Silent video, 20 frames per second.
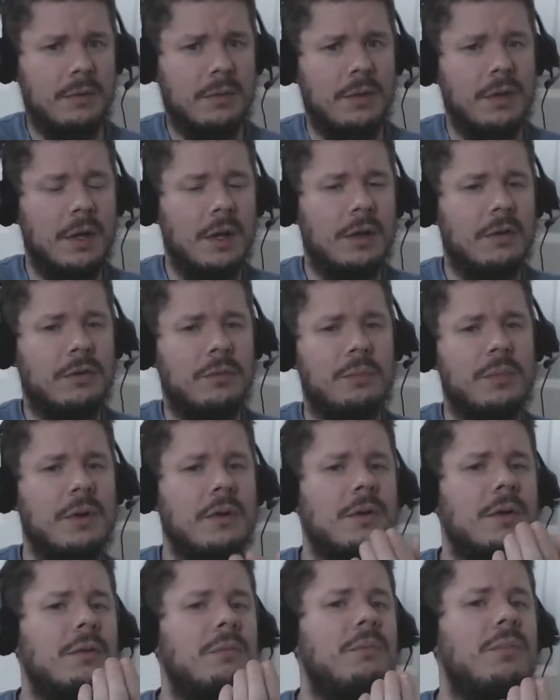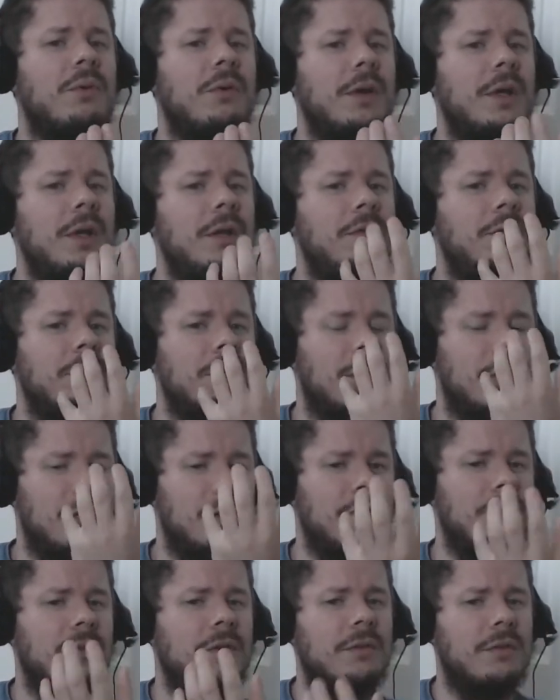The Spirit breathes, it
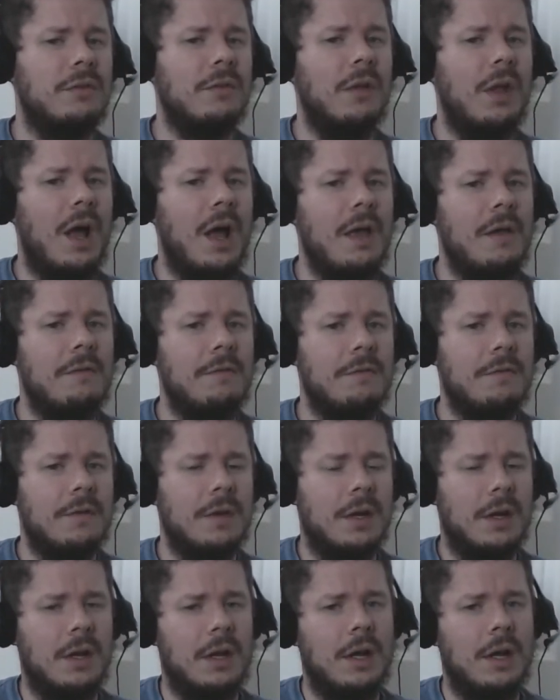gives us life.